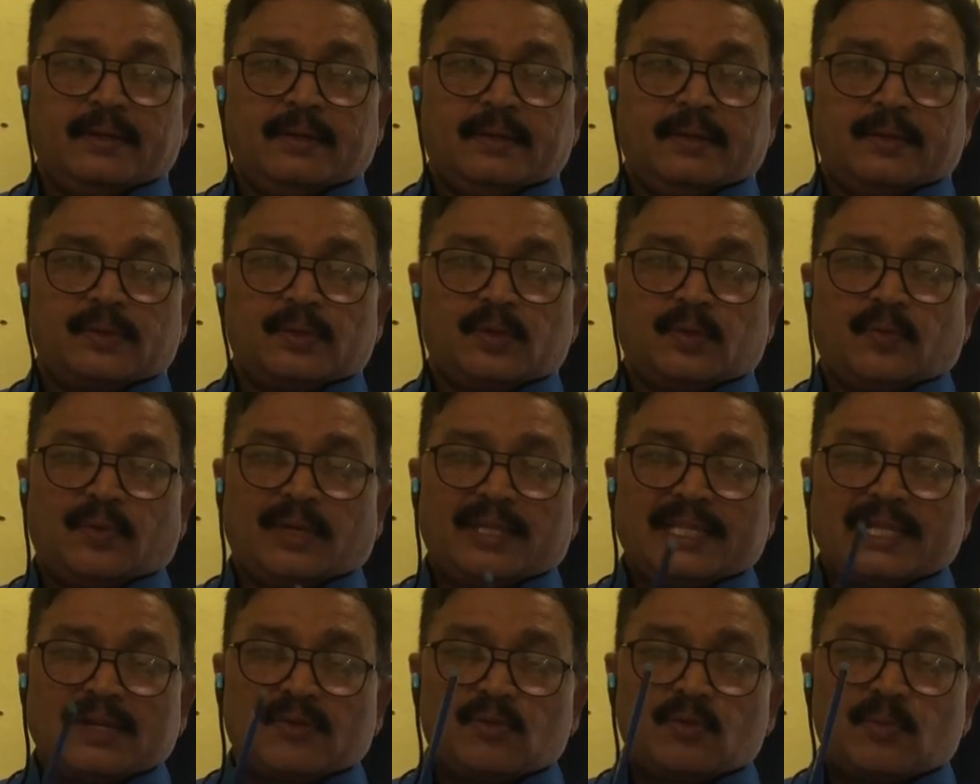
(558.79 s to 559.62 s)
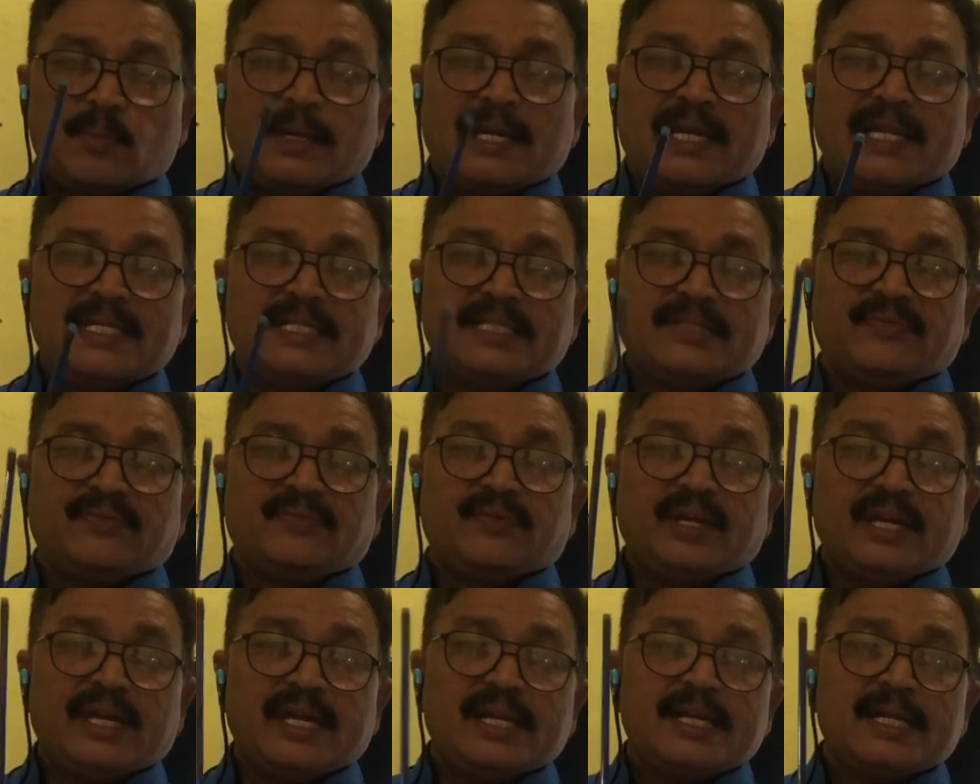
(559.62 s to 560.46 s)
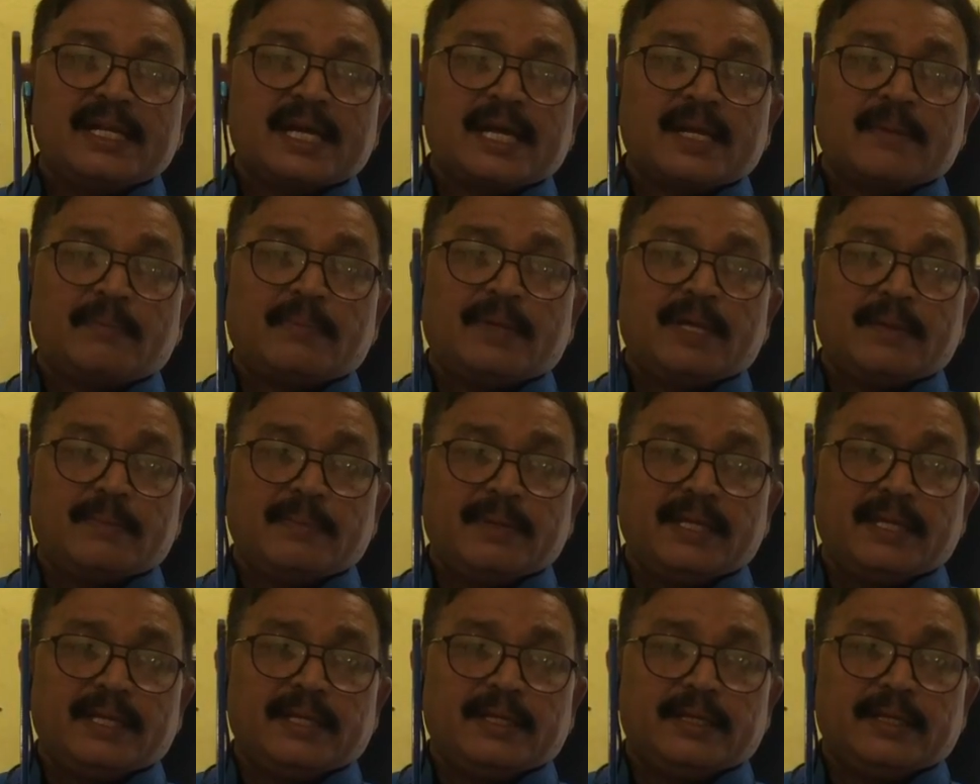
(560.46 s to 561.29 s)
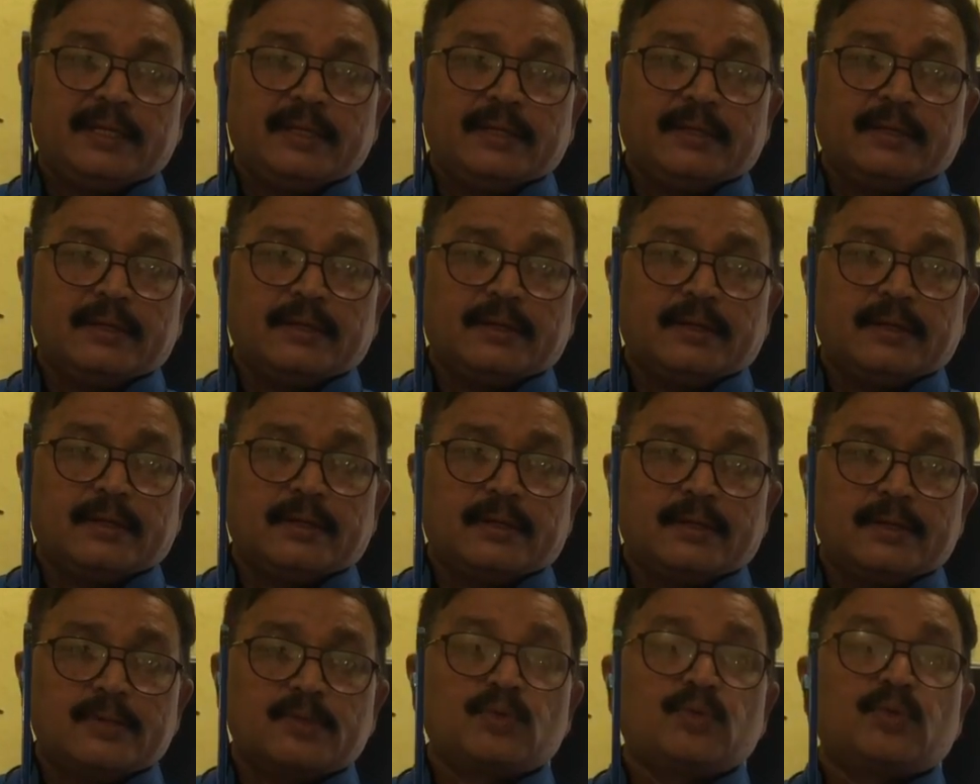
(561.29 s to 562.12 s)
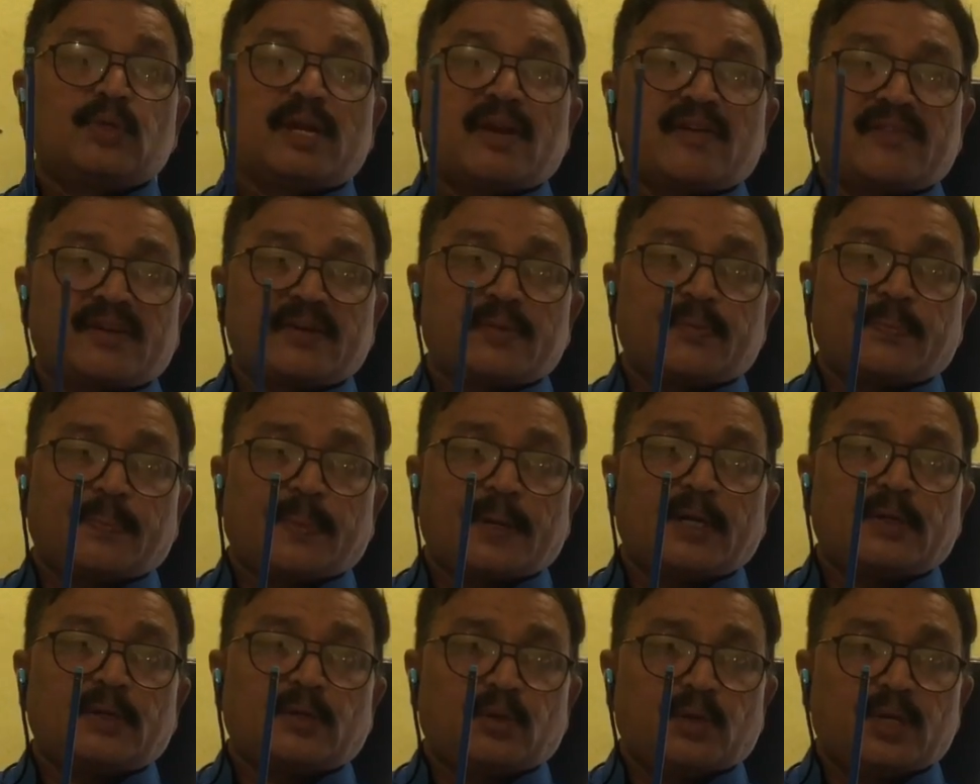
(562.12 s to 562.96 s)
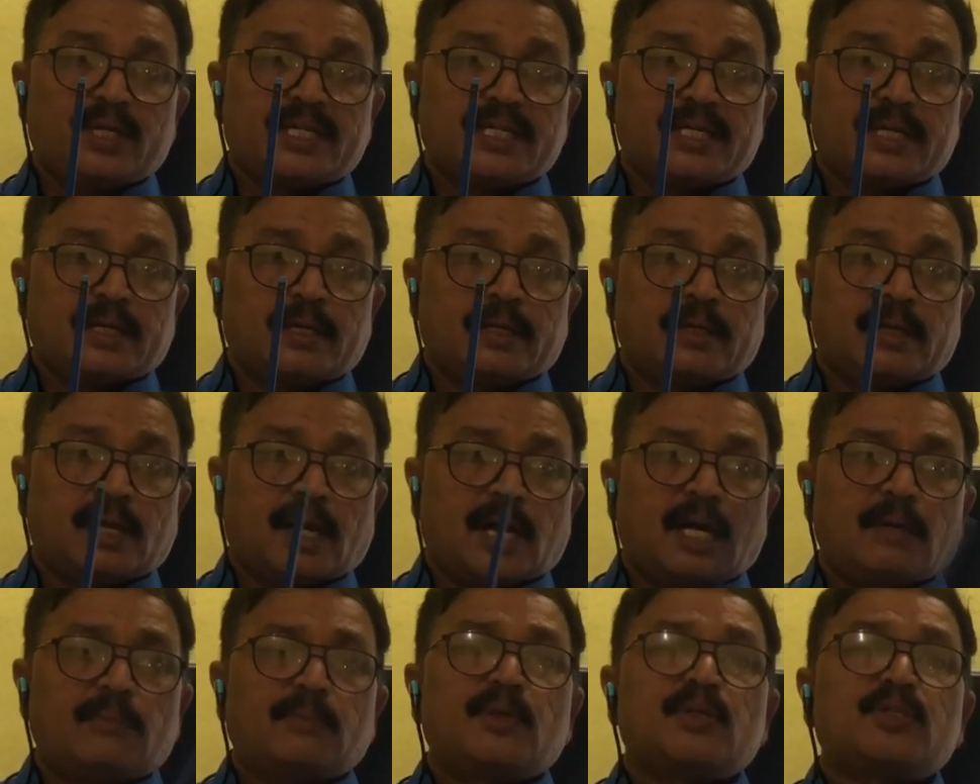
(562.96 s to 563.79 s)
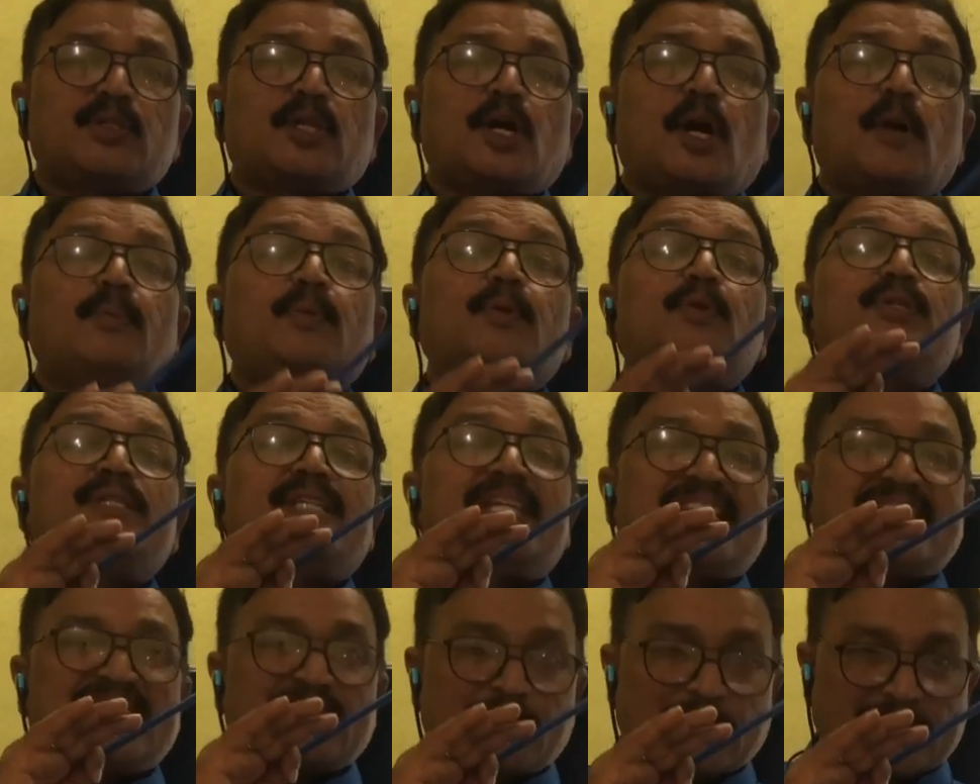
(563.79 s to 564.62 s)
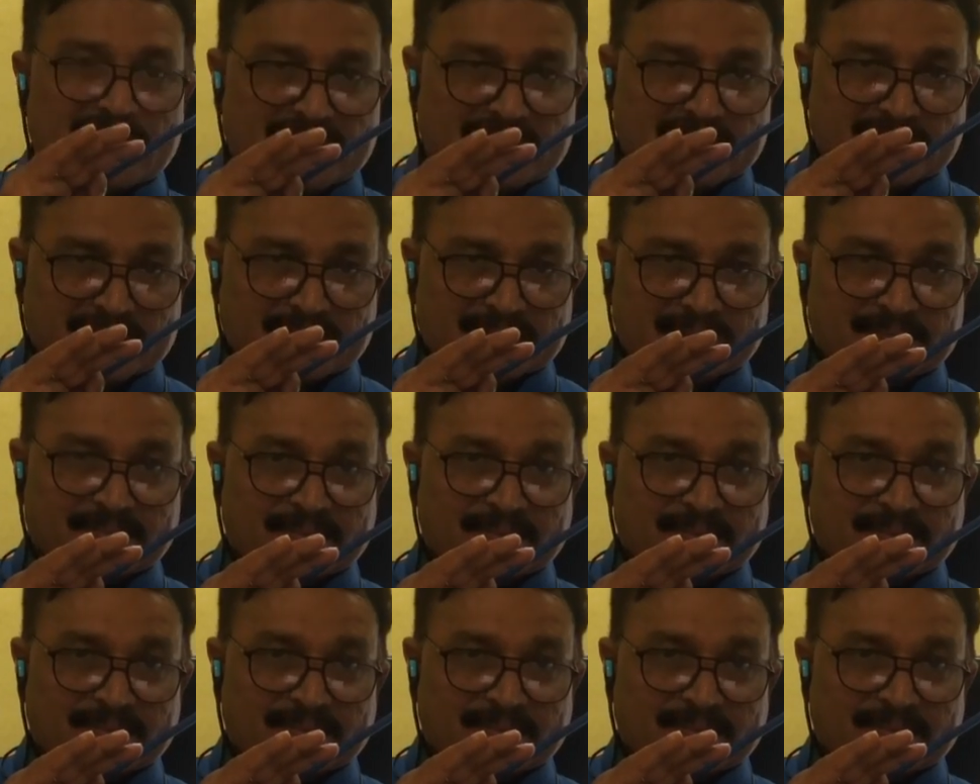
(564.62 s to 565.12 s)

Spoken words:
So when the woman is feeding her baby soon after parturition, almost up to 6 months,